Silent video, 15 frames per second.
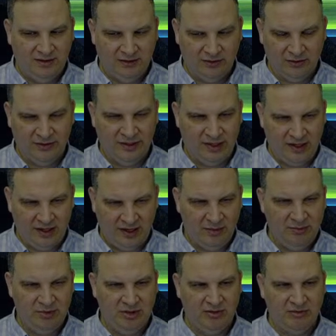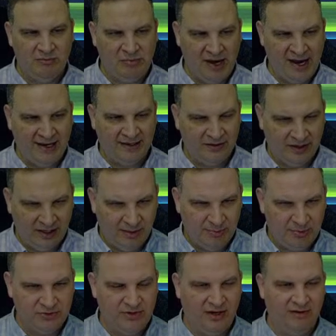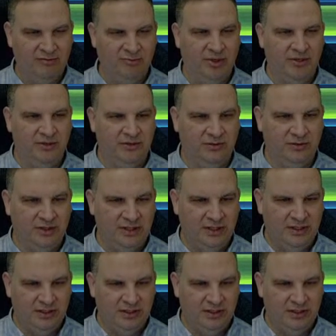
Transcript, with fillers: early game, buying the hyperdrive bundle,